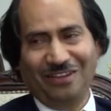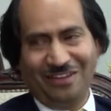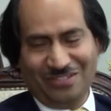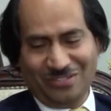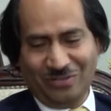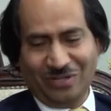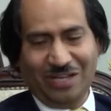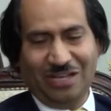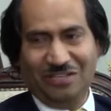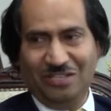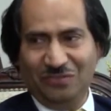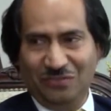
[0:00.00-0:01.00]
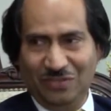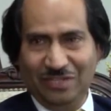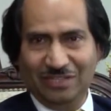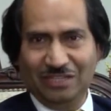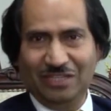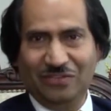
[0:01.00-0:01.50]
That's correct. I did
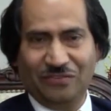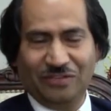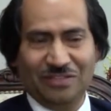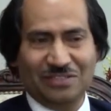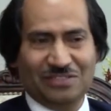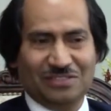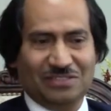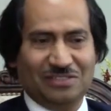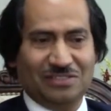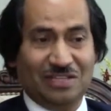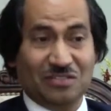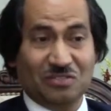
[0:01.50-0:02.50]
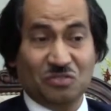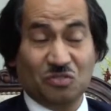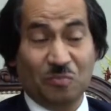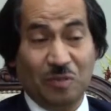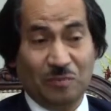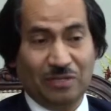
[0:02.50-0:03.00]
feel the difference. It's like
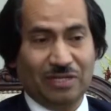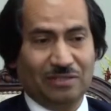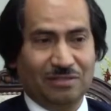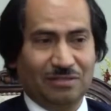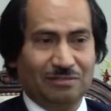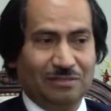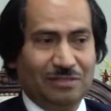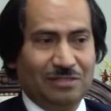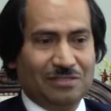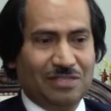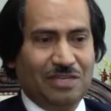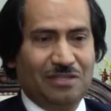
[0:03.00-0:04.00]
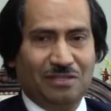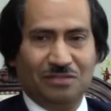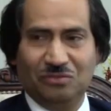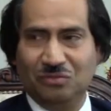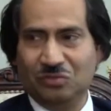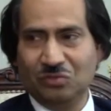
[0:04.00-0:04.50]
some people say that
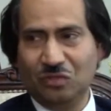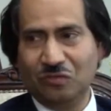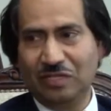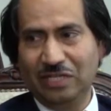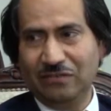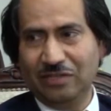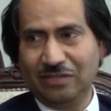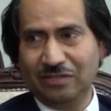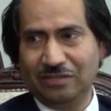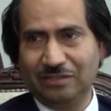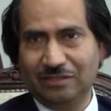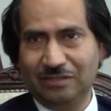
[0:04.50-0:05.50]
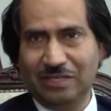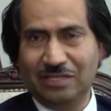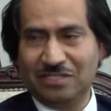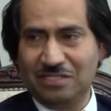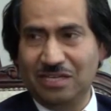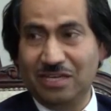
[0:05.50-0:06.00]
I do not believe it until
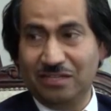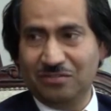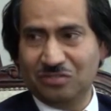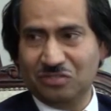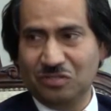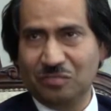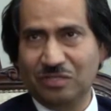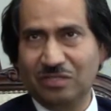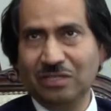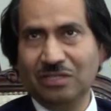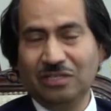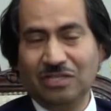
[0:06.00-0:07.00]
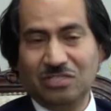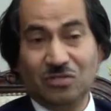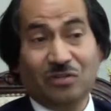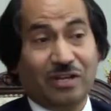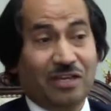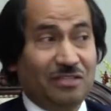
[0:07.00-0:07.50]
I see it or something. Yes. It's
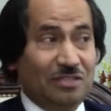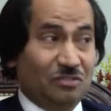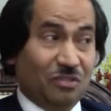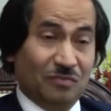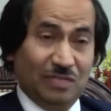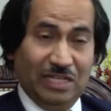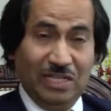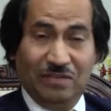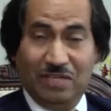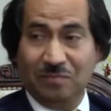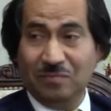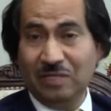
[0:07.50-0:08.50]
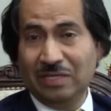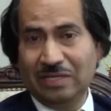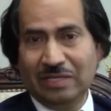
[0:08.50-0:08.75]
not I did not believe him.